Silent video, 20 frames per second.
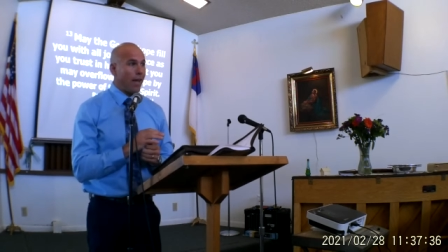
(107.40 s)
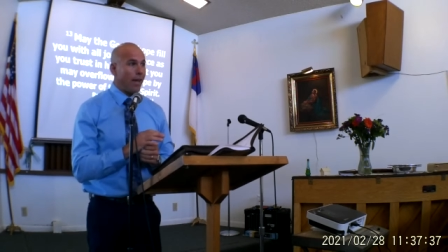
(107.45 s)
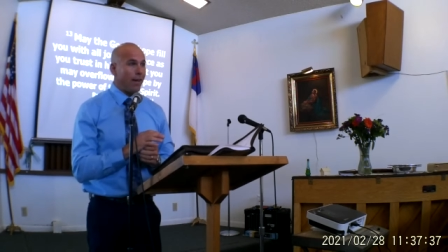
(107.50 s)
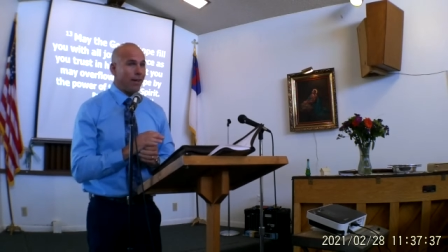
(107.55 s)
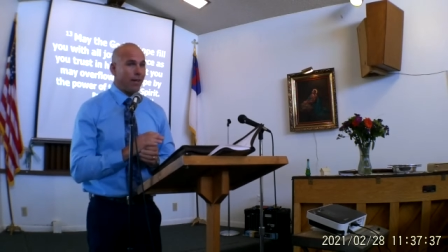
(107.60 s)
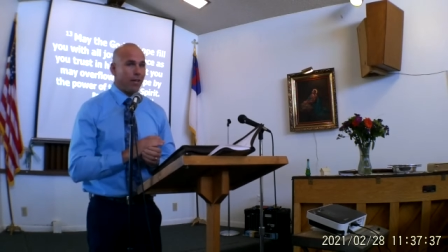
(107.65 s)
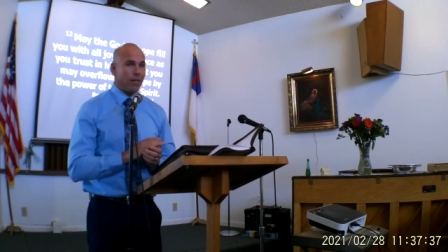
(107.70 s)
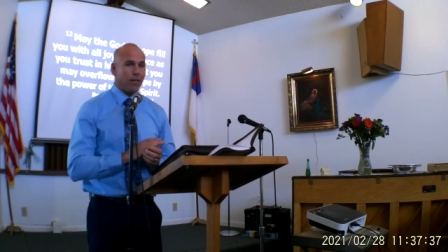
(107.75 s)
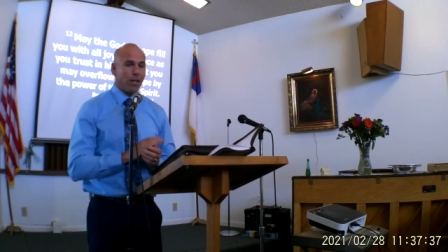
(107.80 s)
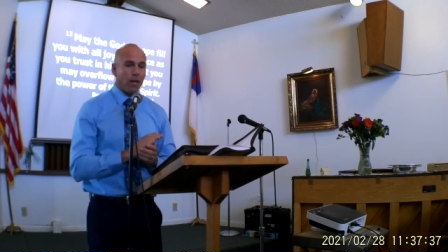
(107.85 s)
and
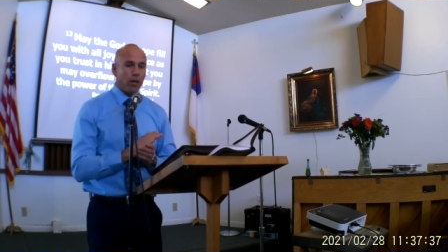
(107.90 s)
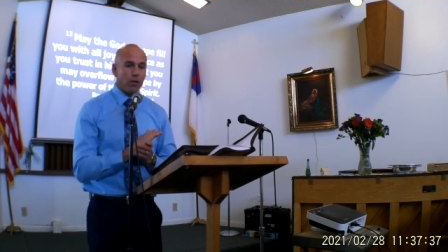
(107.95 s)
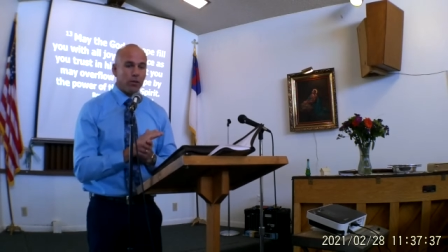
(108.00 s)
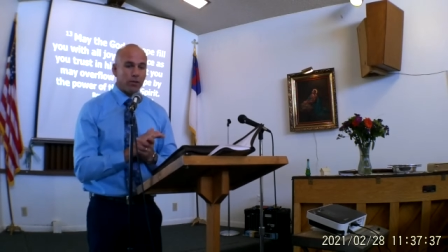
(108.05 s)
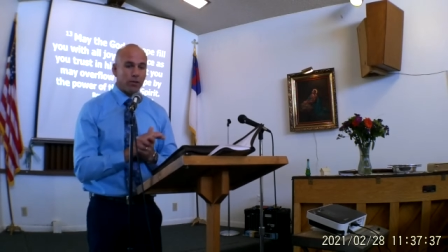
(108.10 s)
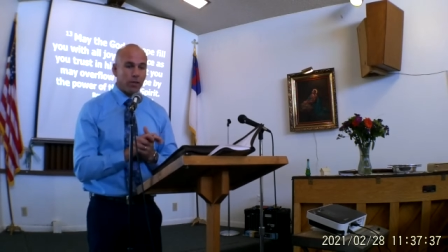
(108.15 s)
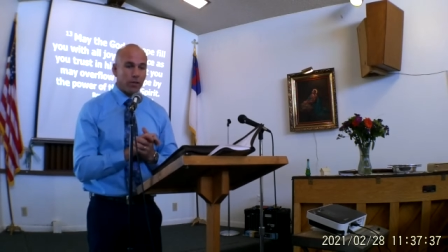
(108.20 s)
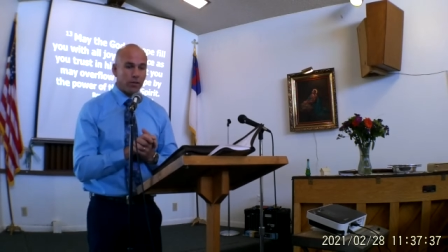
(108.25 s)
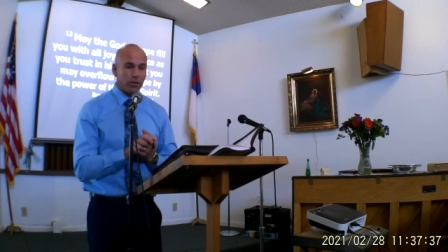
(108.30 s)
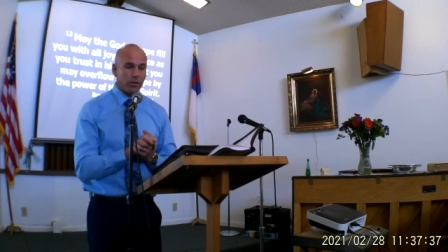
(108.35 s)
he tells
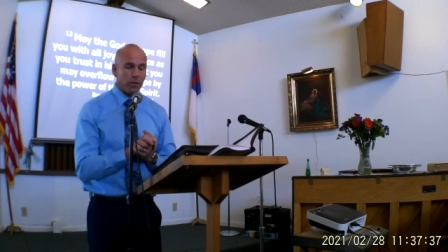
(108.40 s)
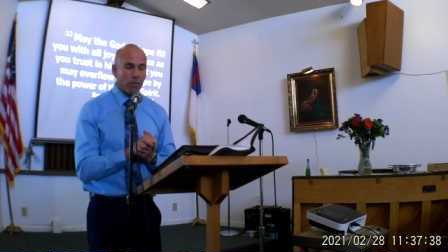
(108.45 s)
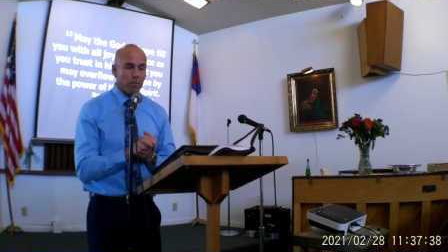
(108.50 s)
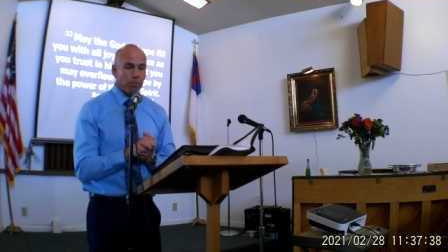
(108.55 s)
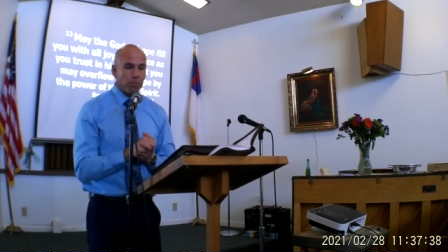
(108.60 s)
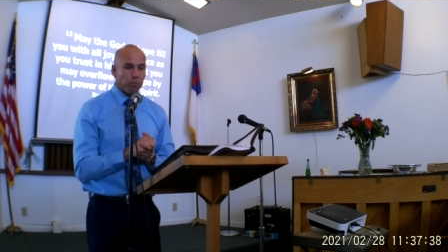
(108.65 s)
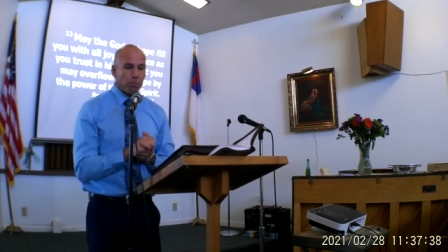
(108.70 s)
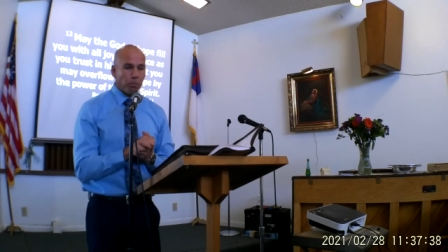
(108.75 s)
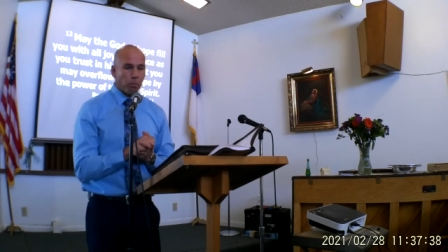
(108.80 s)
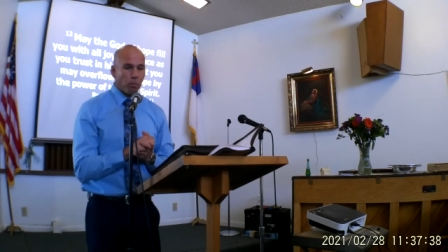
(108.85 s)
us
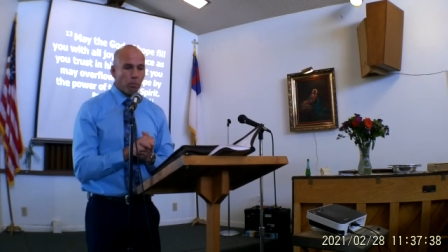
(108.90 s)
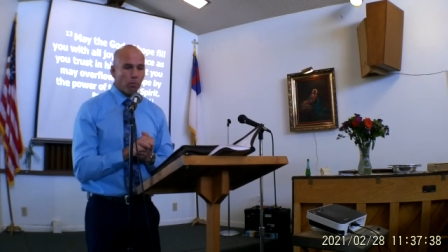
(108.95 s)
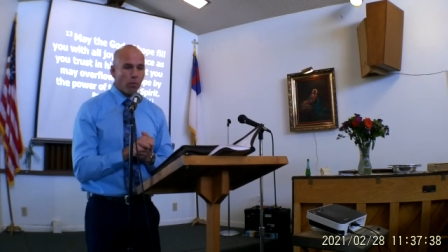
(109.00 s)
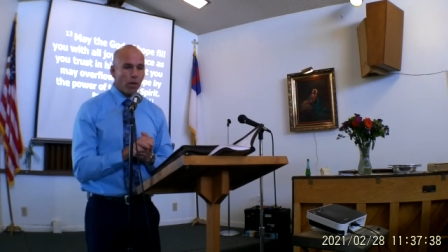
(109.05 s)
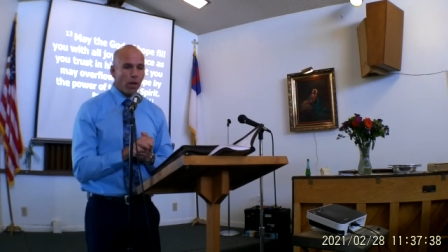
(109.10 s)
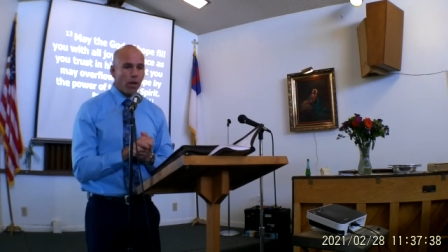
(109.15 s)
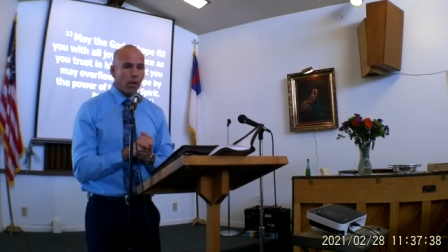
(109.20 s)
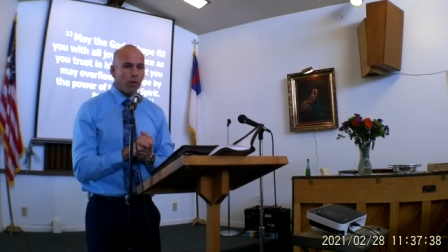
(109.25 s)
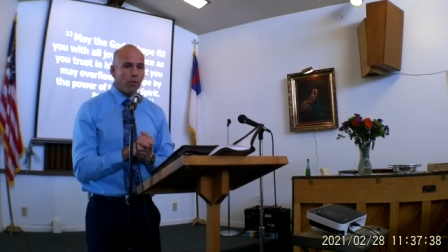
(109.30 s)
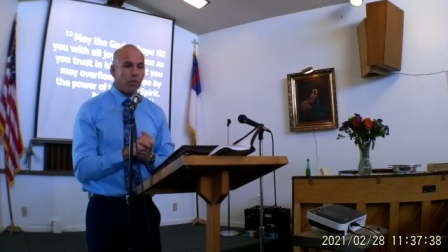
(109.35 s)

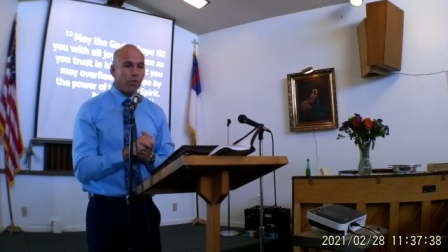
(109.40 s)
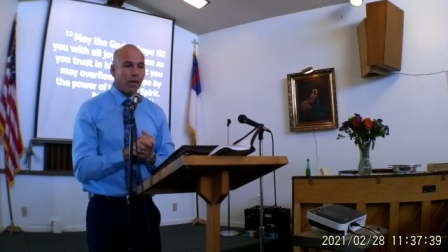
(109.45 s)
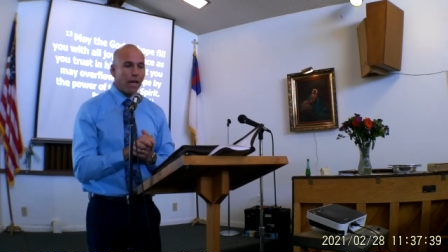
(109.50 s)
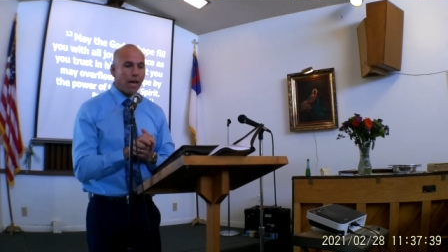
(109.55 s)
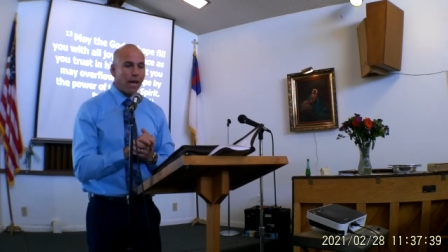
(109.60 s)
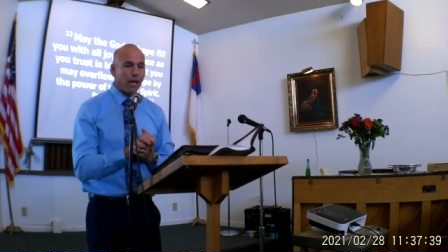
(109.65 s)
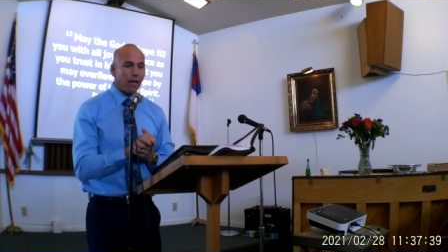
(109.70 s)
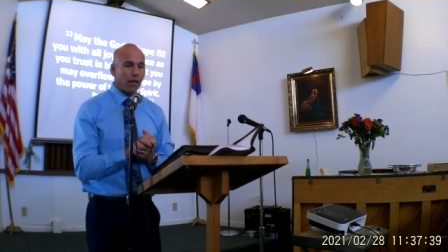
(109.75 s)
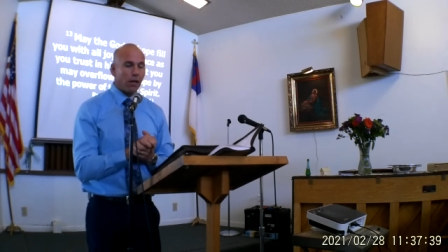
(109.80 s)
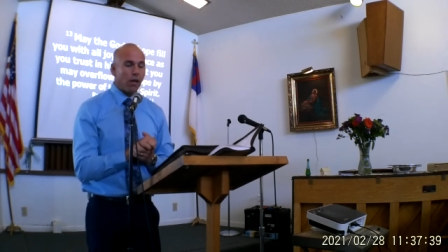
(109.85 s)

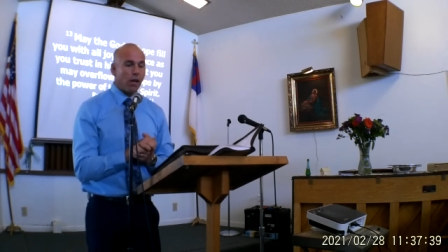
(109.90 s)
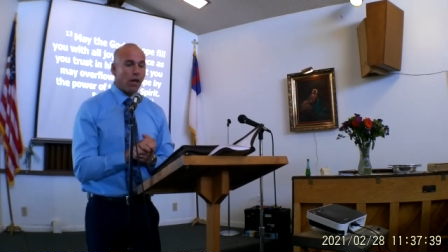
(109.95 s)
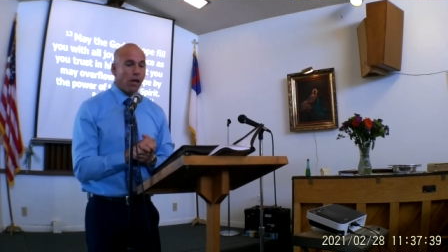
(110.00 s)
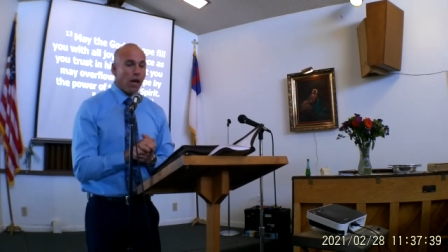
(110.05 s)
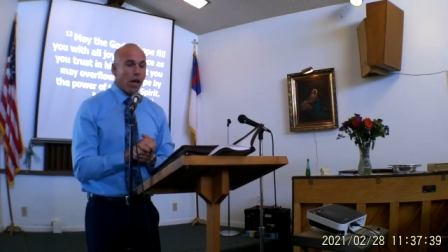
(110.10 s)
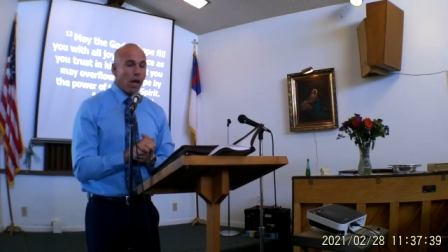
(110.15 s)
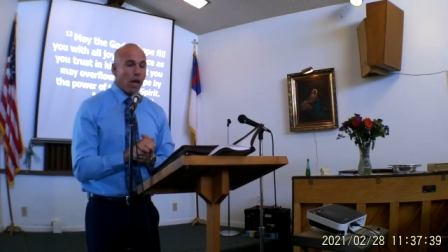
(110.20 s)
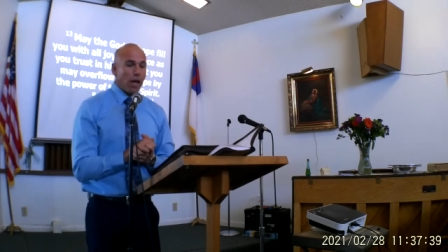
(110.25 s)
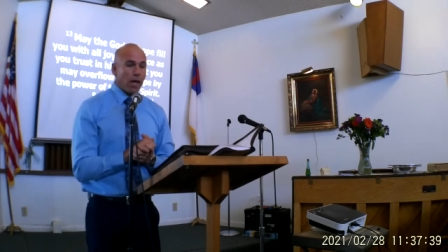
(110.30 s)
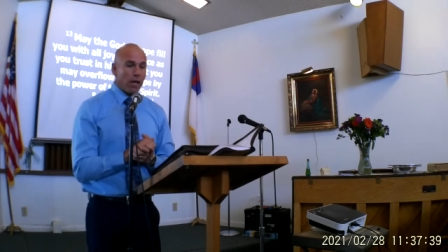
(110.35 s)
that
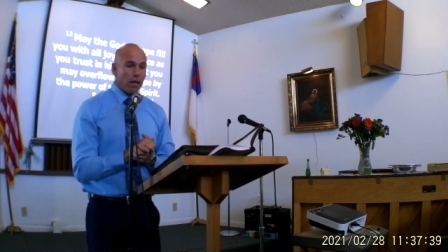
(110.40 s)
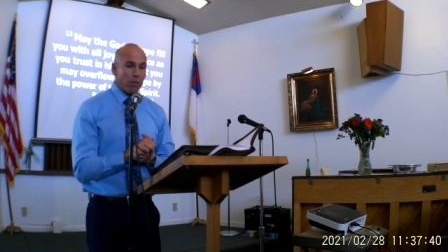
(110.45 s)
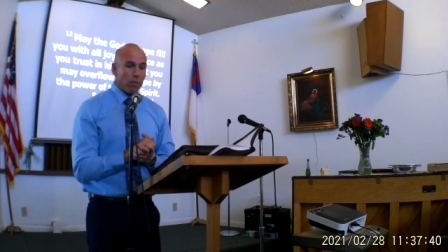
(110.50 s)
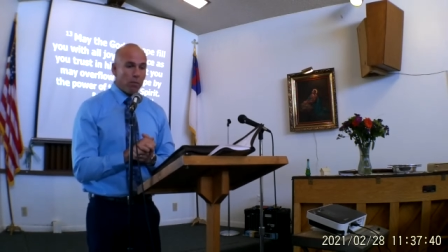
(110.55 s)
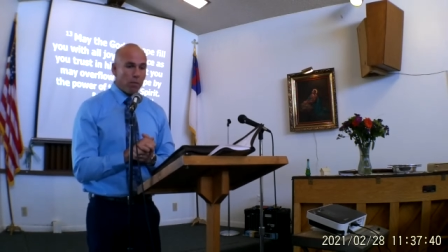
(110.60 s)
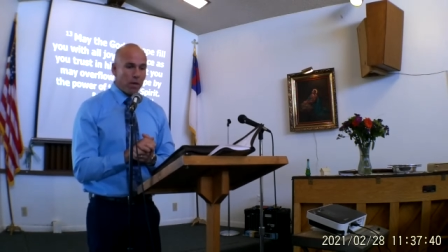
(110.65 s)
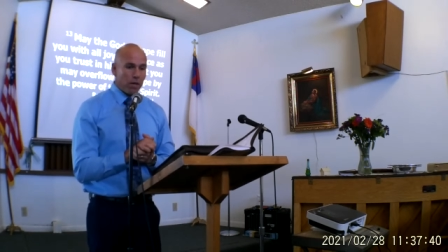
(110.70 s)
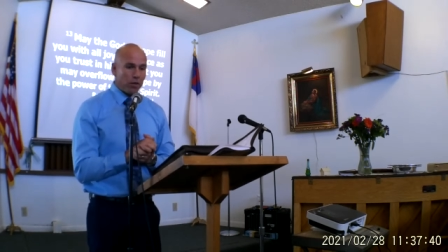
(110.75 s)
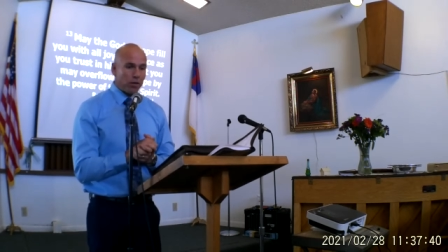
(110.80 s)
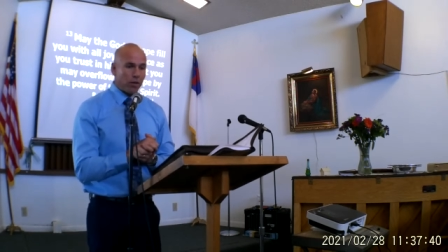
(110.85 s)
in
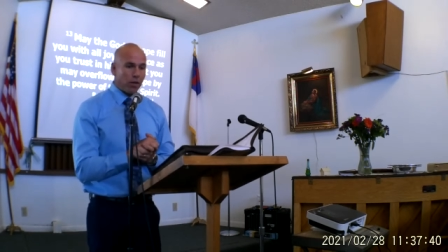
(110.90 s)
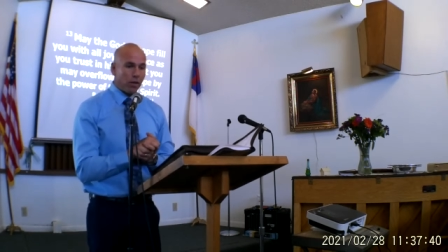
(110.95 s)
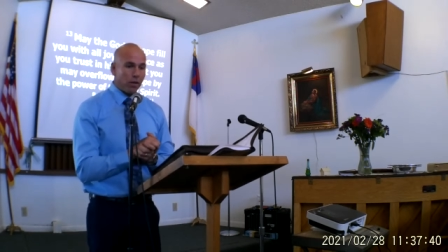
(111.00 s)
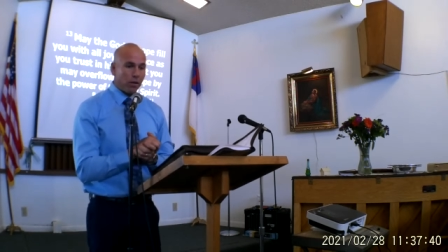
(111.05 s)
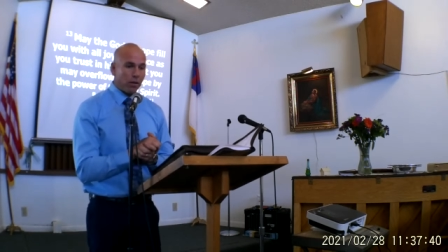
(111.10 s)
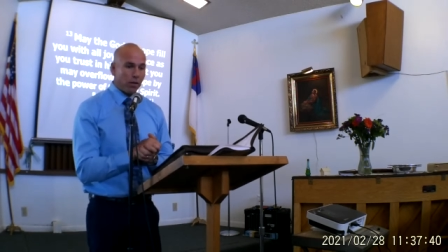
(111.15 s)
Mission,